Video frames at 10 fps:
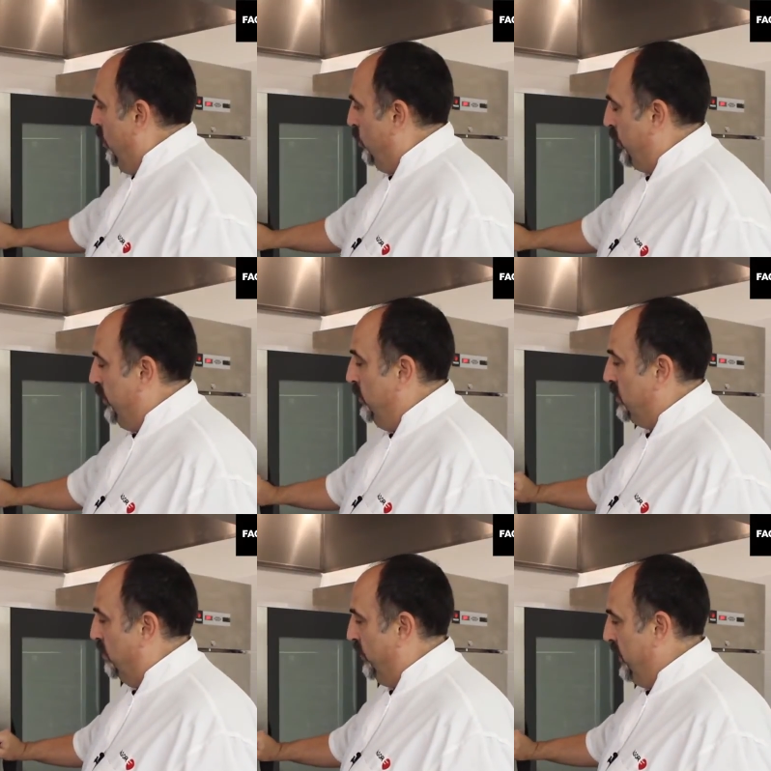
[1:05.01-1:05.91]
We're going to
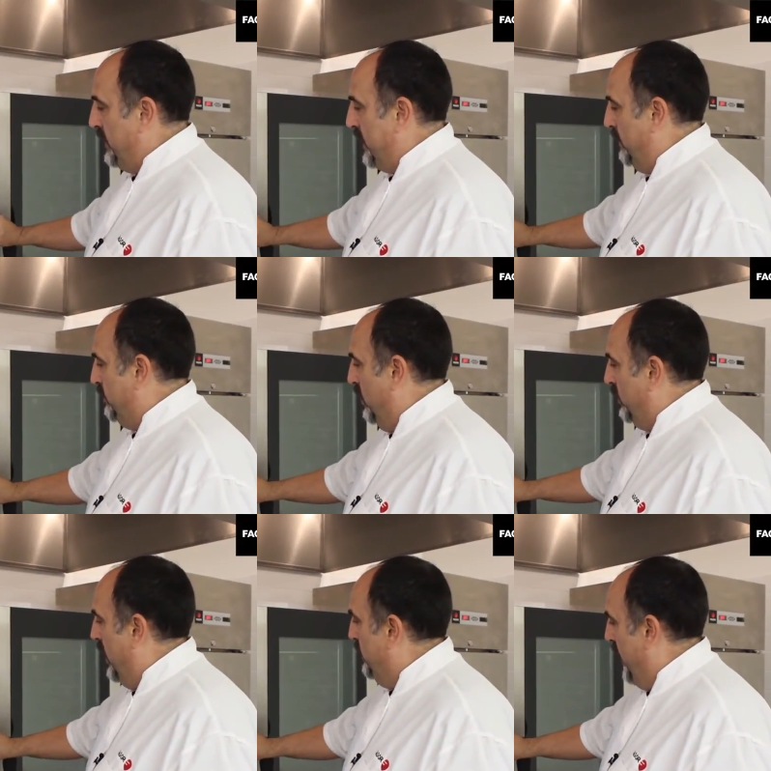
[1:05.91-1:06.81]
use a preset
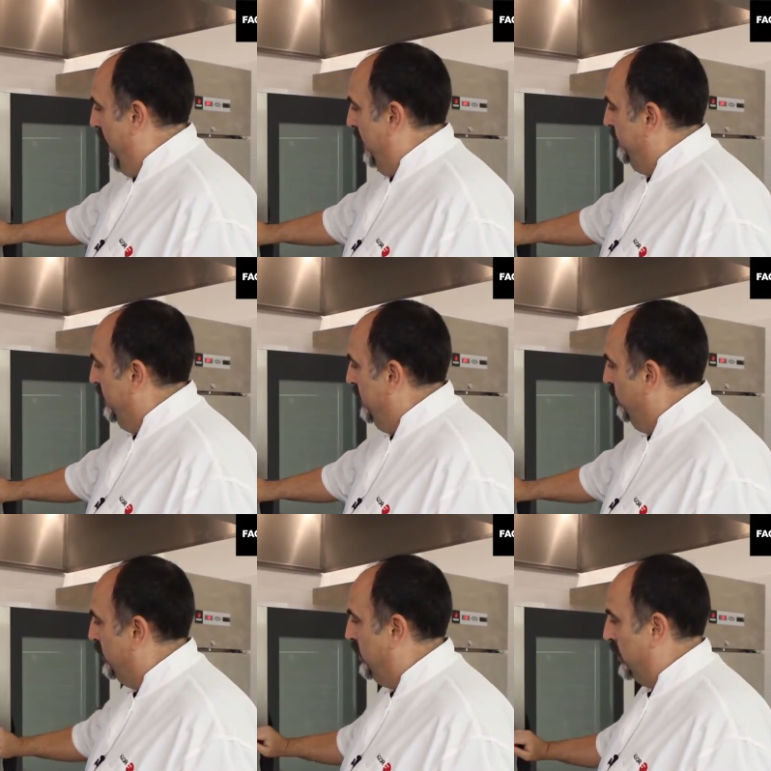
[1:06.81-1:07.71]
program we have.
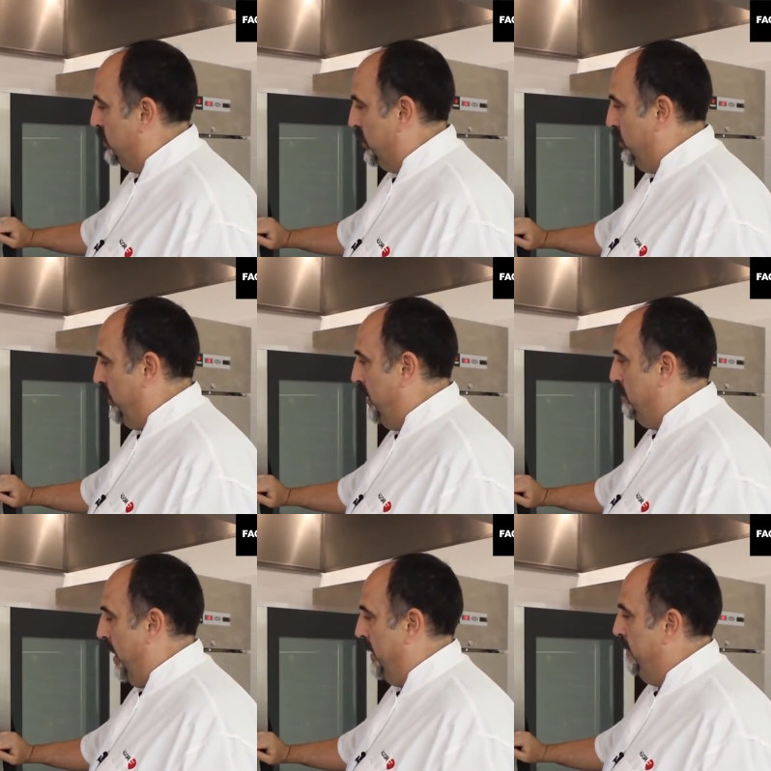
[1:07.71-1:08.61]
We touch the
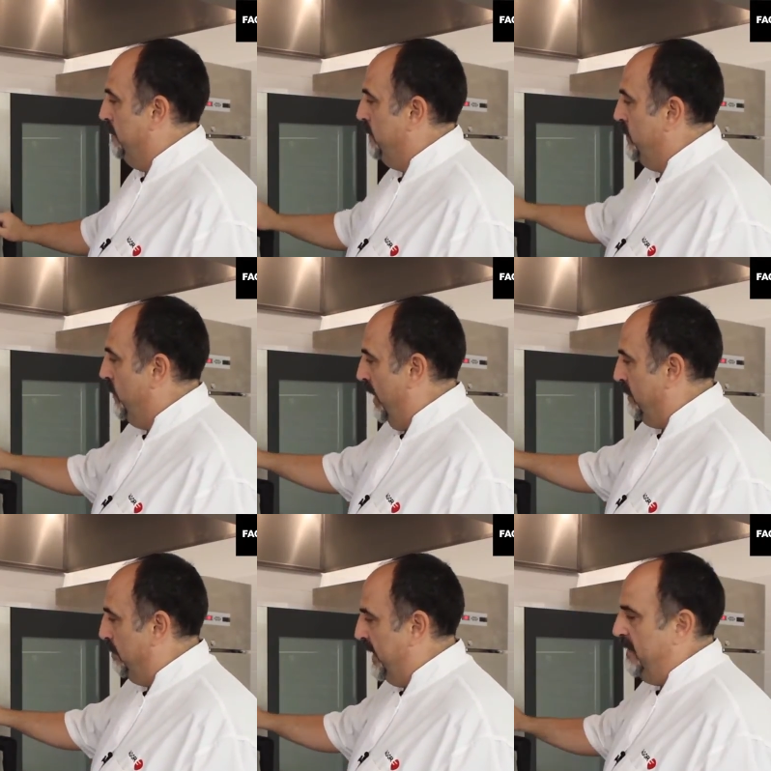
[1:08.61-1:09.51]
cooking button. We have
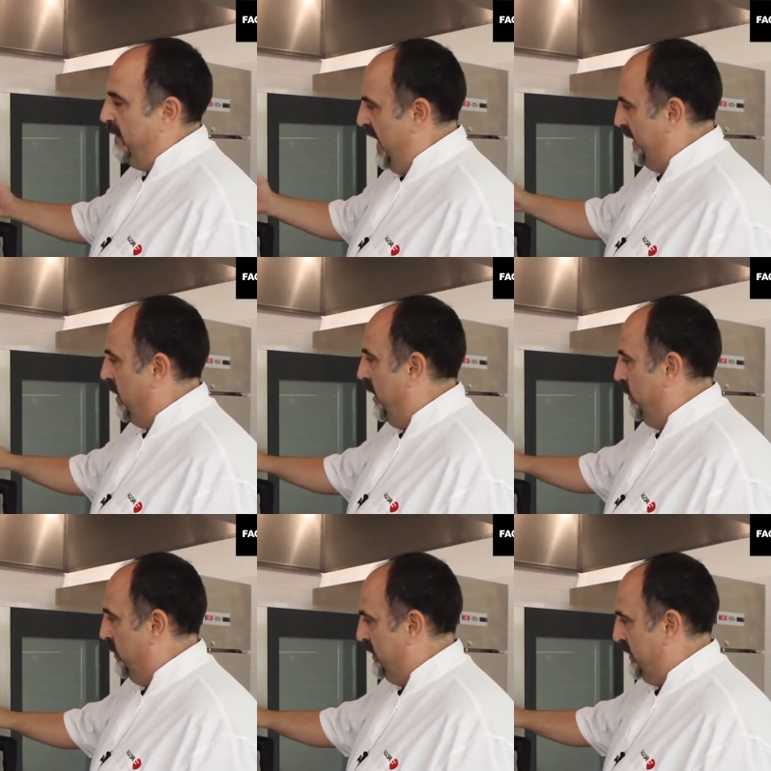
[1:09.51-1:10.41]
a beef icon
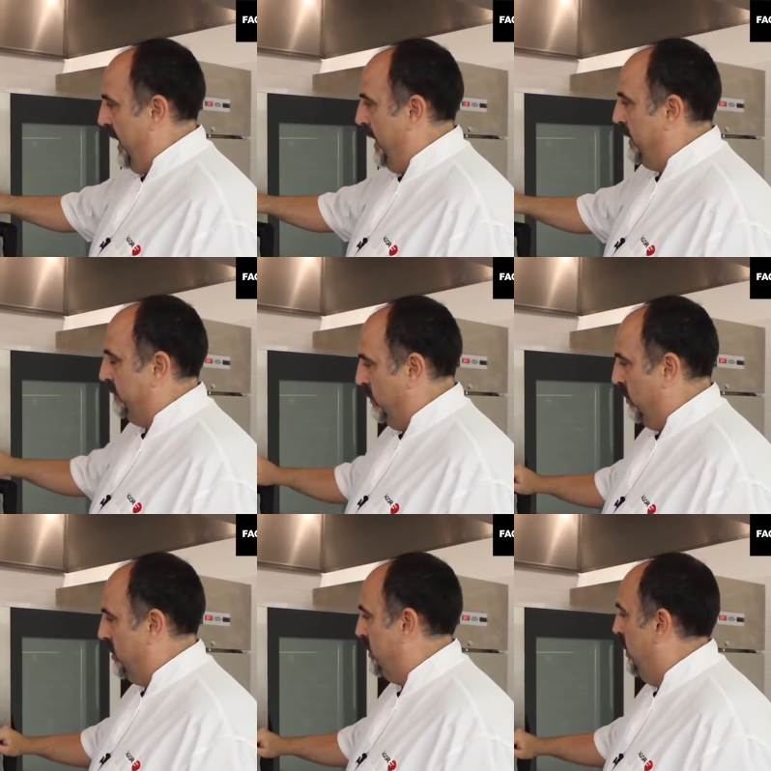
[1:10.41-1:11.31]
or a steak, of
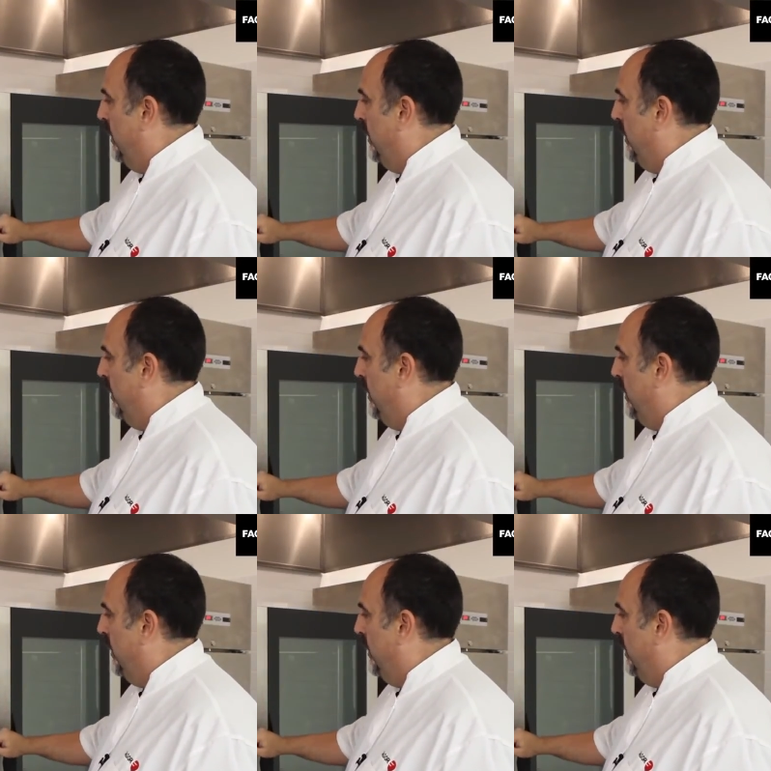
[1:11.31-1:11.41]
course.